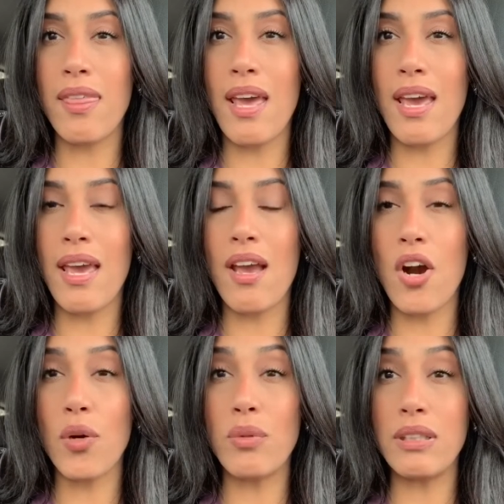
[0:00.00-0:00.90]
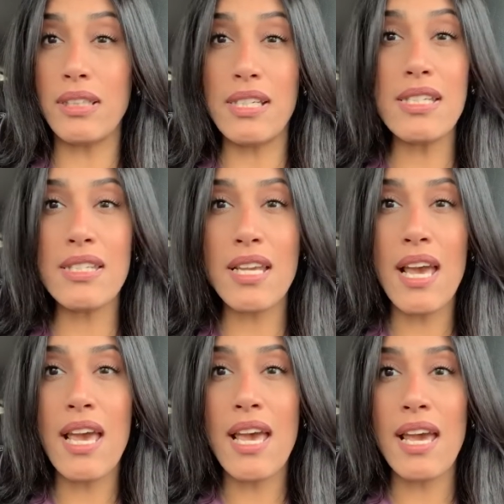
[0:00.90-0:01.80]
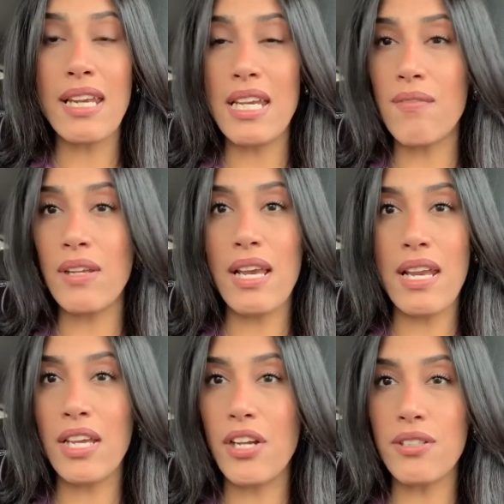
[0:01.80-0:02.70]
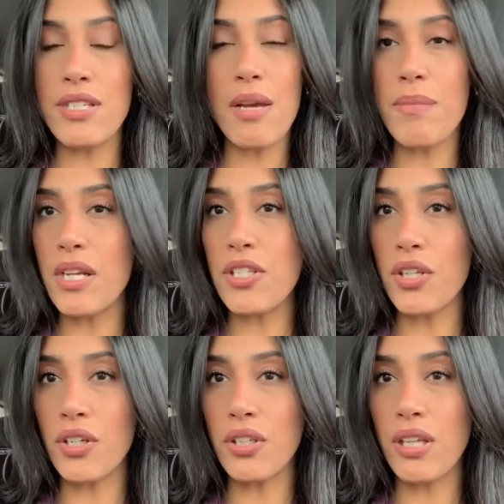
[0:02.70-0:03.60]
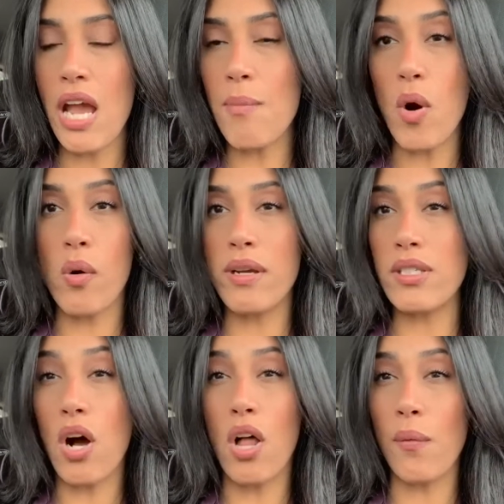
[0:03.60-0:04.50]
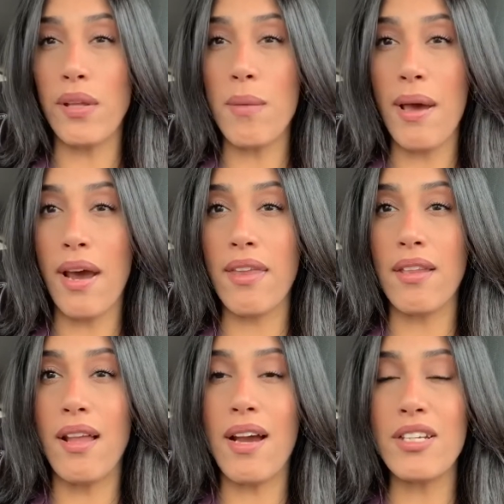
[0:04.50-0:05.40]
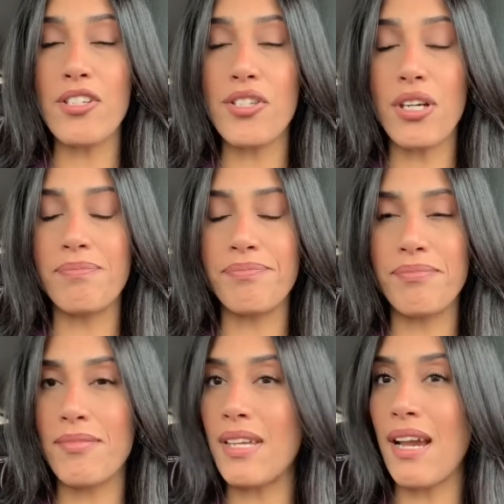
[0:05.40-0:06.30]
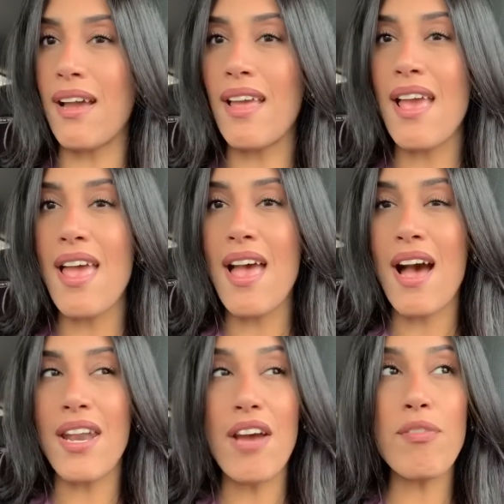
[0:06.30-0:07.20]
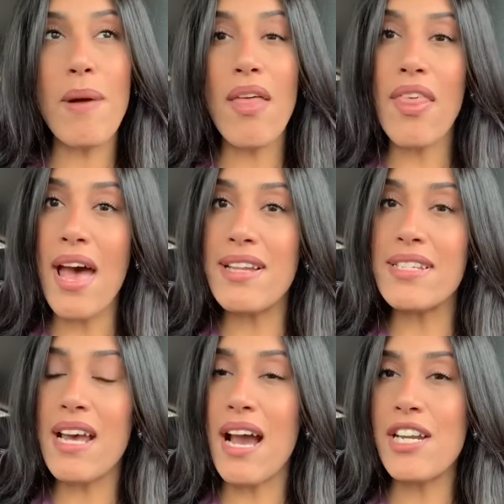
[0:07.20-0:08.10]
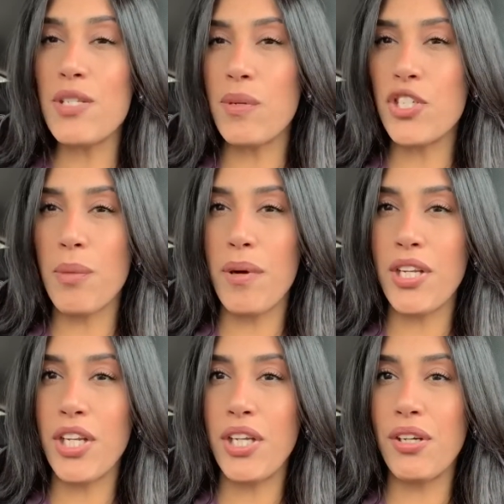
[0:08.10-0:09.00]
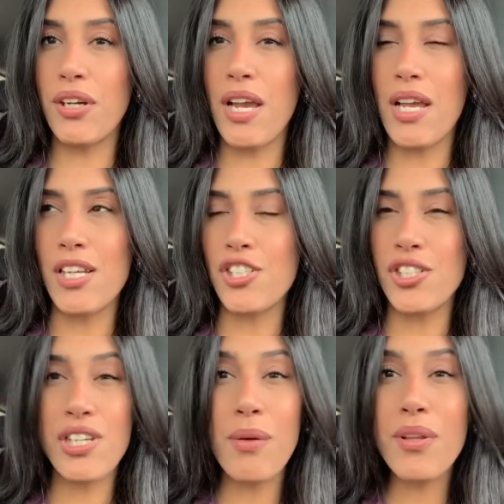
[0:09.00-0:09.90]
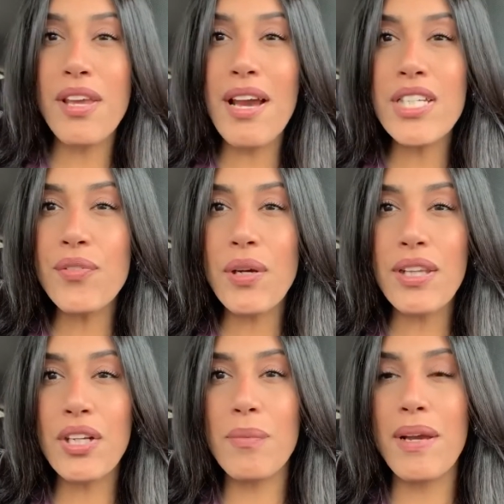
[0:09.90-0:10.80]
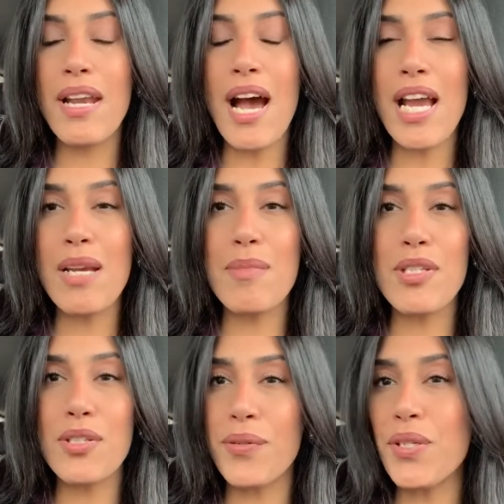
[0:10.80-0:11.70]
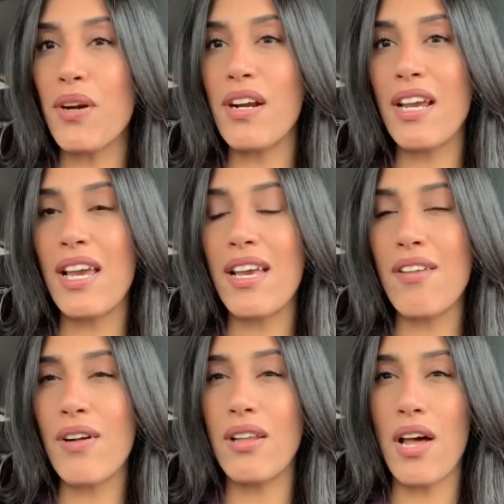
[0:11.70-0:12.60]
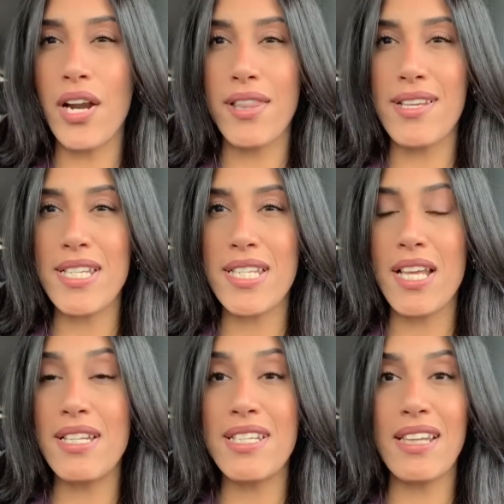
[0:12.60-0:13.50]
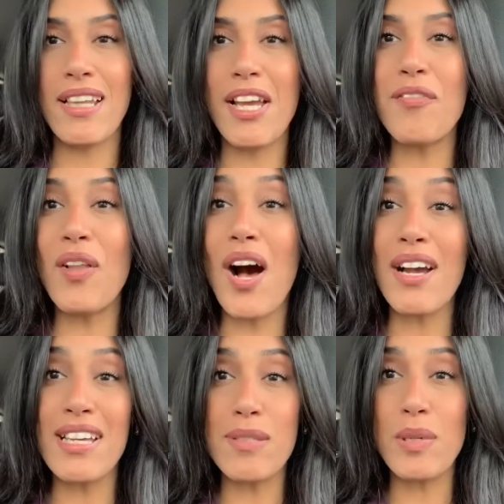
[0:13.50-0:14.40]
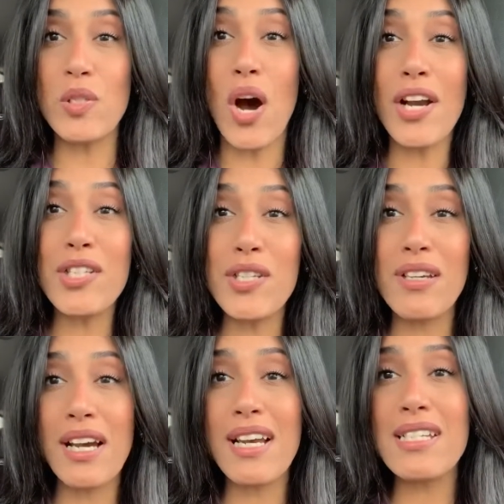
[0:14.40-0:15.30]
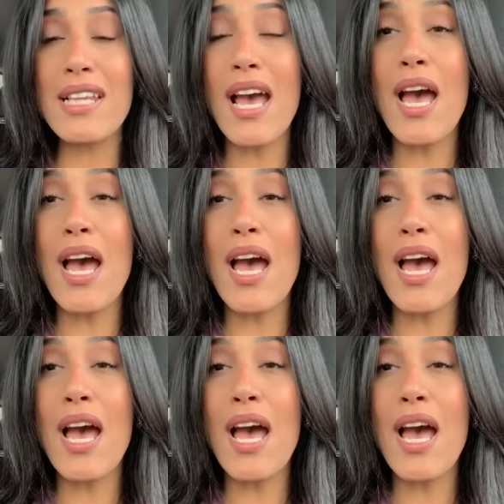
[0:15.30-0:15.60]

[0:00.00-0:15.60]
they are released. And even getting here 10 minutes early, I'm always all the way in the back of the line. So yeah, enough about that. I just want to jump on here and chit chat with you guys for a little bit. I am so sorry if a lot of this day in life vlog is me talking to you guys.